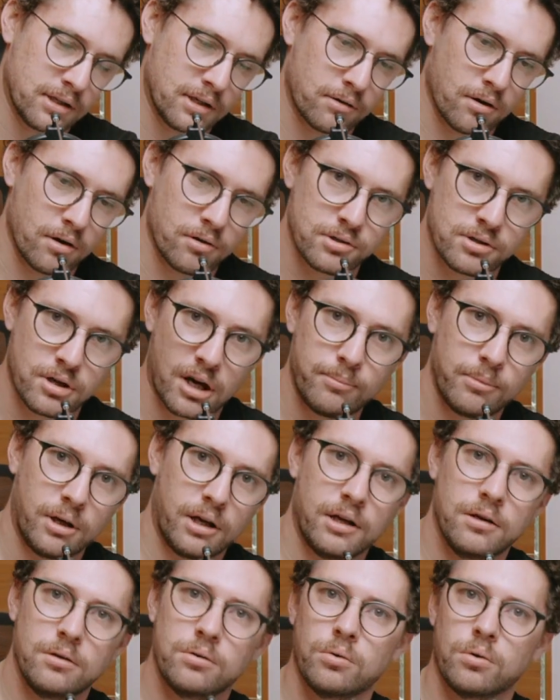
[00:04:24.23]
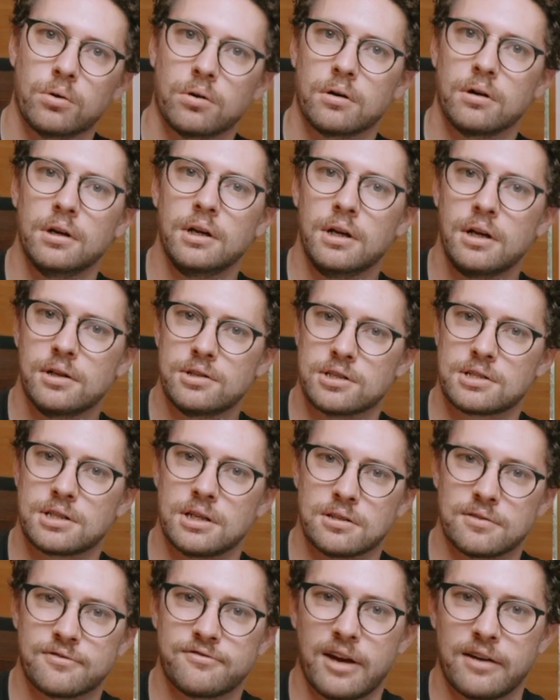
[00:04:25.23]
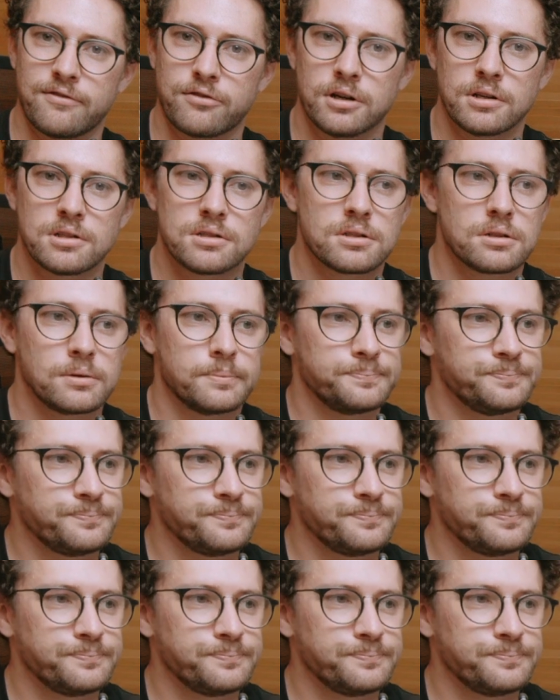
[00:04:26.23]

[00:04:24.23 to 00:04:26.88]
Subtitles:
their own timeline or just as favorites.